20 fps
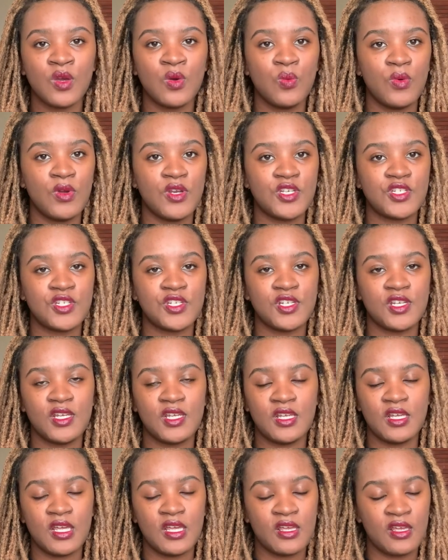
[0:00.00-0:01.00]
which
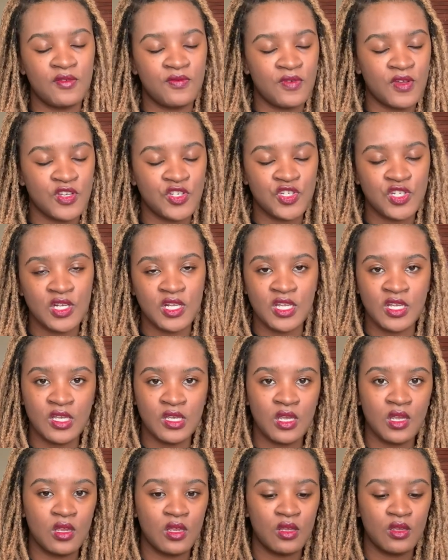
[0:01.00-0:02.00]

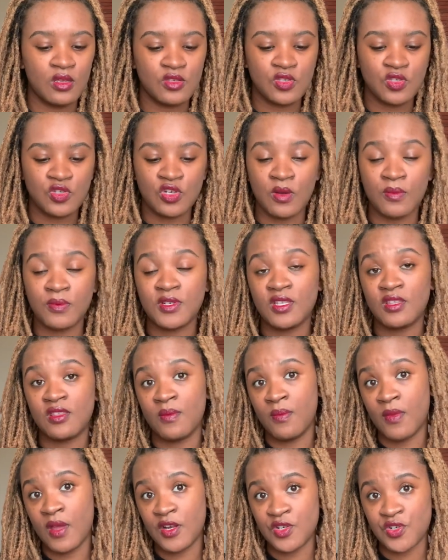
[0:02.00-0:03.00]
eventually stopped the
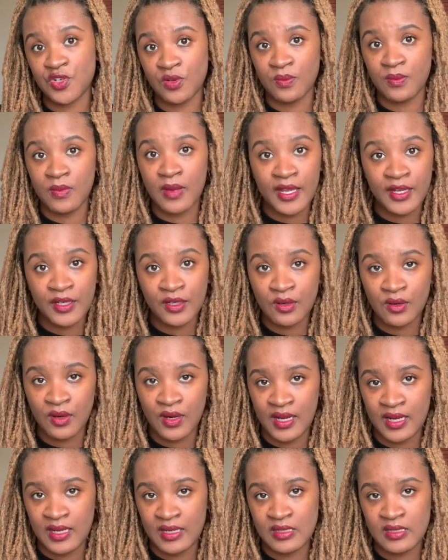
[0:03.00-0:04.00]
menstrual
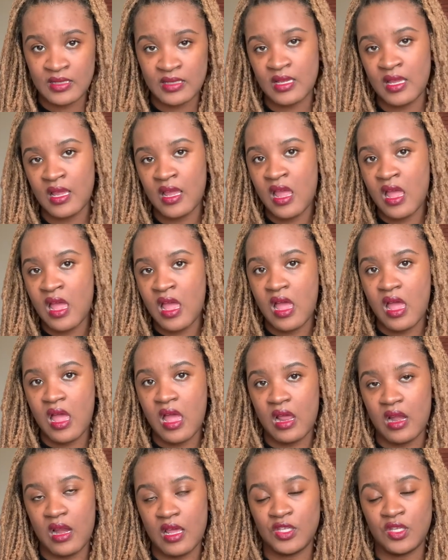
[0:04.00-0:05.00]
migraines,
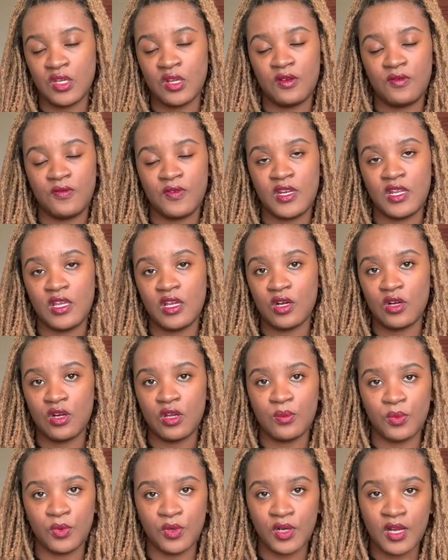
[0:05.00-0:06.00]
and I started feeling a
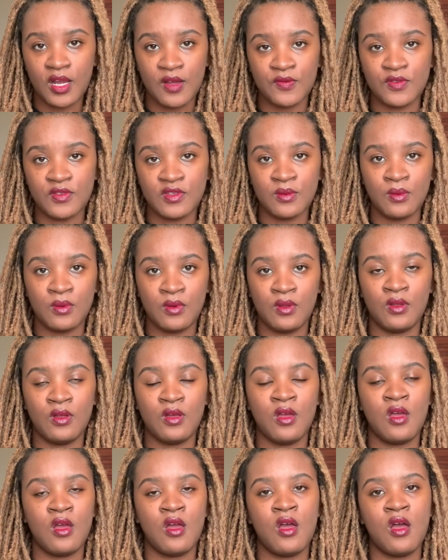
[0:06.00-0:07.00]
lot more comfortable.
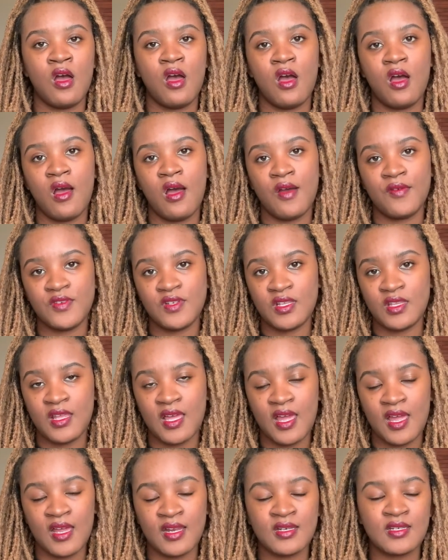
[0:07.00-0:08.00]
After
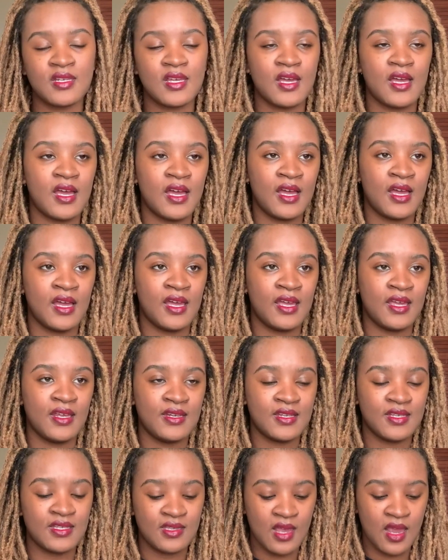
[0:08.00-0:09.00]
that, I
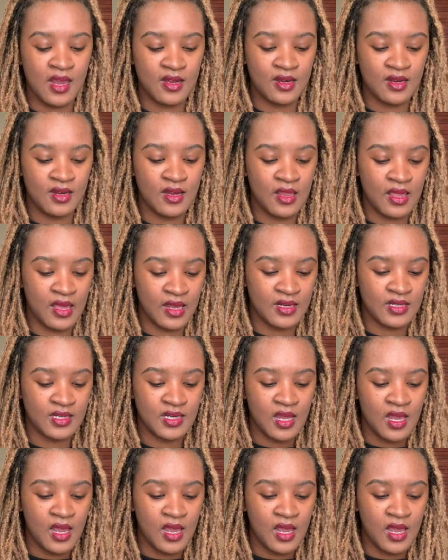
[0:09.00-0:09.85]
decided that